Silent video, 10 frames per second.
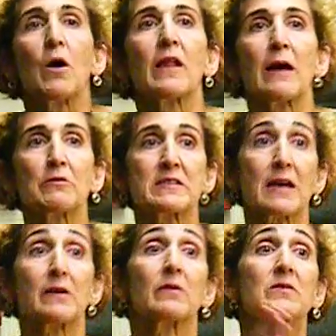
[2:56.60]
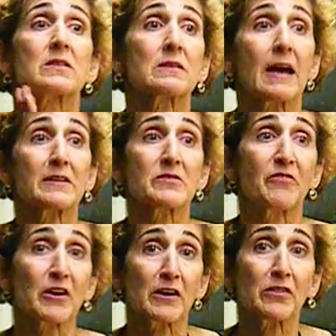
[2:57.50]
Well, I would say slice
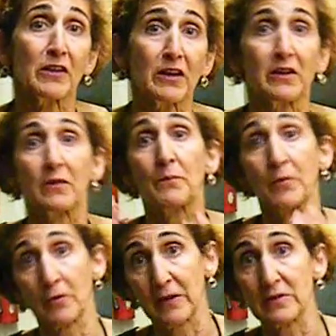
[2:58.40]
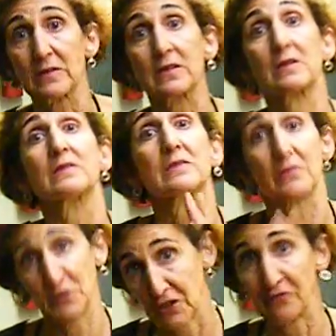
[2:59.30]
very thin, parentheses,
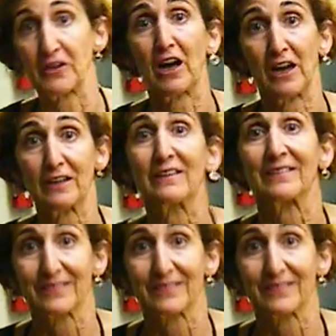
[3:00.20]
chiffonade.